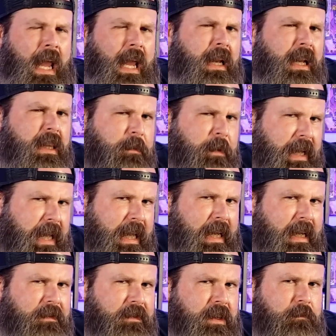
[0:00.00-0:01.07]
And at the
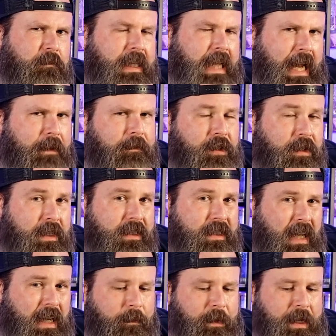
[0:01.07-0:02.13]
beginning of the game during
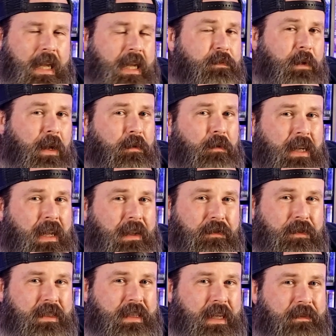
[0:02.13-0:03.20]
setup, each player would have
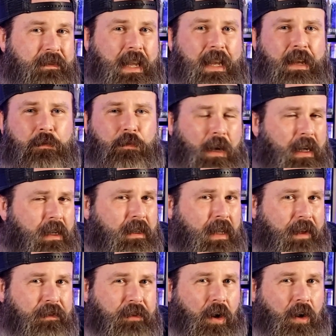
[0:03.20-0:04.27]
received a
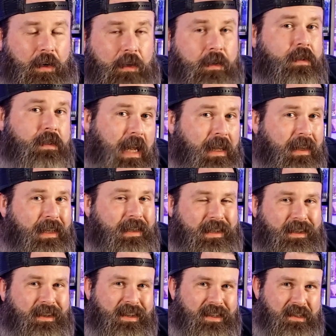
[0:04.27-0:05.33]
wildlife card, or as I like to
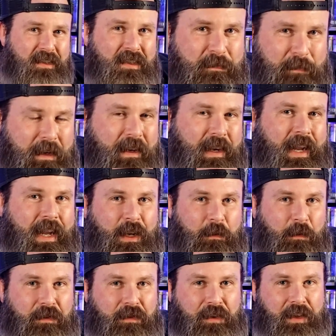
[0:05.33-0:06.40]
call it, their spirit
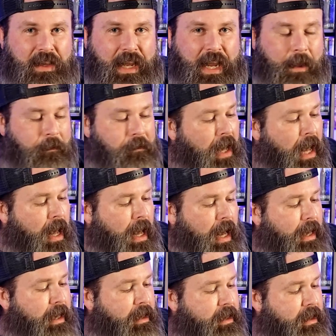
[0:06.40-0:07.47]
animal for the game.
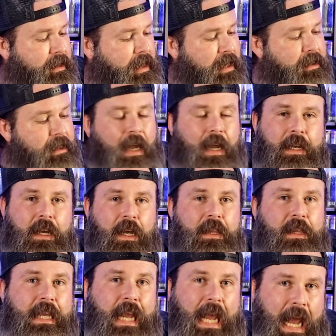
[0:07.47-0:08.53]
And in this case, I got
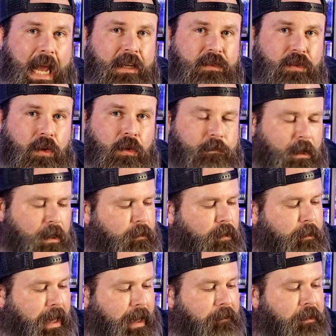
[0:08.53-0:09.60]
the asshole
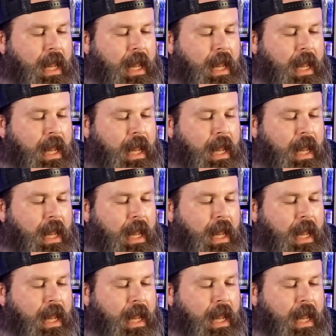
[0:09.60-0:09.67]
bumblebee.